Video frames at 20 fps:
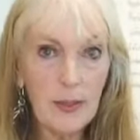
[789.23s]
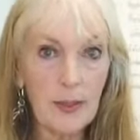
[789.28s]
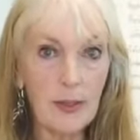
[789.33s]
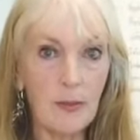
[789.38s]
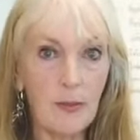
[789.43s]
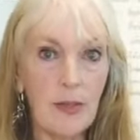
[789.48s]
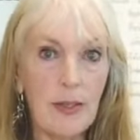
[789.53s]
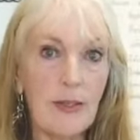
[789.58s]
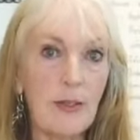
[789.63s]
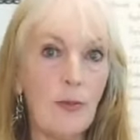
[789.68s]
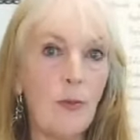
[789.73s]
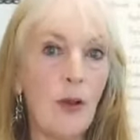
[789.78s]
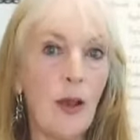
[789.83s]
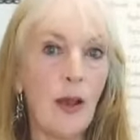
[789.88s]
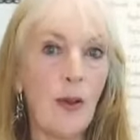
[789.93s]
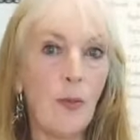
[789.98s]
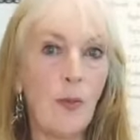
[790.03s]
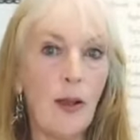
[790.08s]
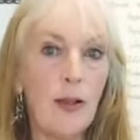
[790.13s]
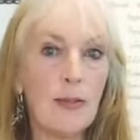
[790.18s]
And the reason
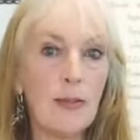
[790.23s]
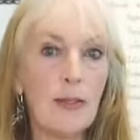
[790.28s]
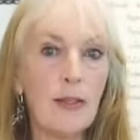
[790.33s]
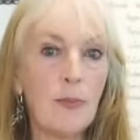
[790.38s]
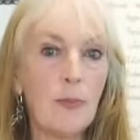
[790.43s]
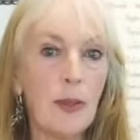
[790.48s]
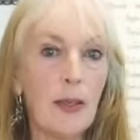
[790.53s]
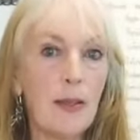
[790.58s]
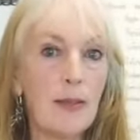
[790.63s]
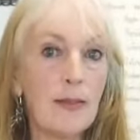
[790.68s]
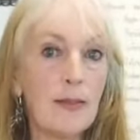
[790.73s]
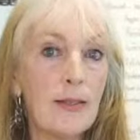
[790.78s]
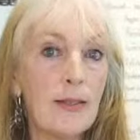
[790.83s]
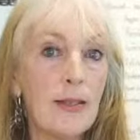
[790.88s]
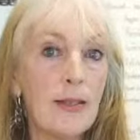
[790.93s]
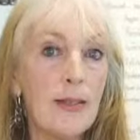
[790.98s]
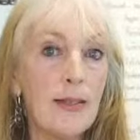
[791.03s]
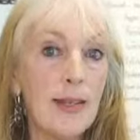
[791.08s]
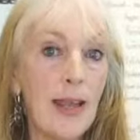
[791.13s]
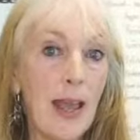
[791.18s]
why I was is because
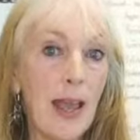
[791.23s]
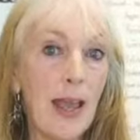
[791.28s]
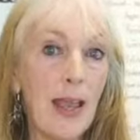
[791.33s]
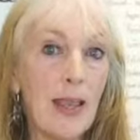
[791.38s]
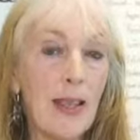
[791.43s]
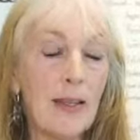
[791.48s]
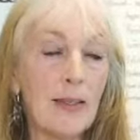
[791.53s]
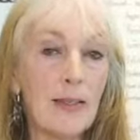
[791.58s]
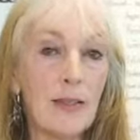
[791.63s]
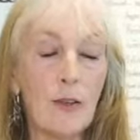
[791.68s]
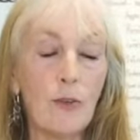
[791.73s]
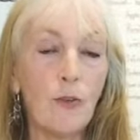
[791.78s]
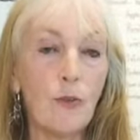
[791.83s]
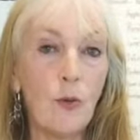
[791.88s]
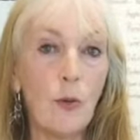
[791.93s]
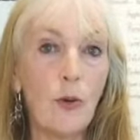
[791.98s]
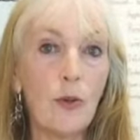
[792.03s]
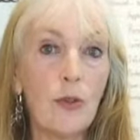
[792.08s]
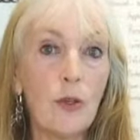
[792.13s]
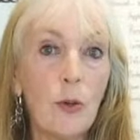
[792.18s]
today is the
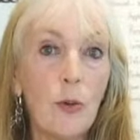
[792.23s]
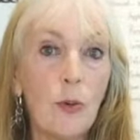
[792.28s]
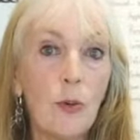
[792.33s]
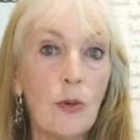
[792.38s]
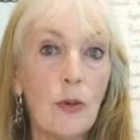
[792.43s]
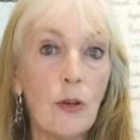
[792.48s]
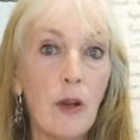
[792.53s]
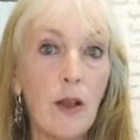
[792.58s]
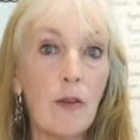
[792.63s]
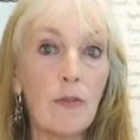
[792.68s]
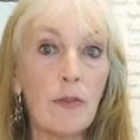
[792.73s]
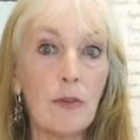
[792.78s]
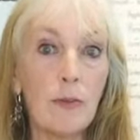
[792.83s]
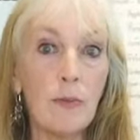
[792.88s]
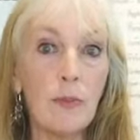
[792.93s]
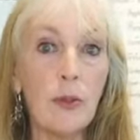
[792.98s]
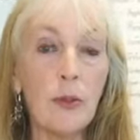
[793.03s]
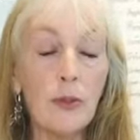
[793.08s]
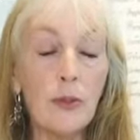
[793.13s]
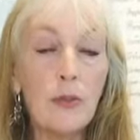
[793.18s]
fourth quarter of the
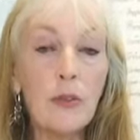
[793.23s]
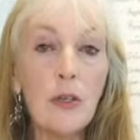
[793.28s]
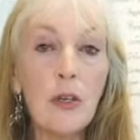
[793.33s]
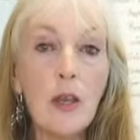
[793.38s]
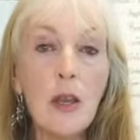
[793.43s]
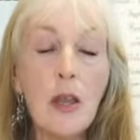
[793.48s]
moon.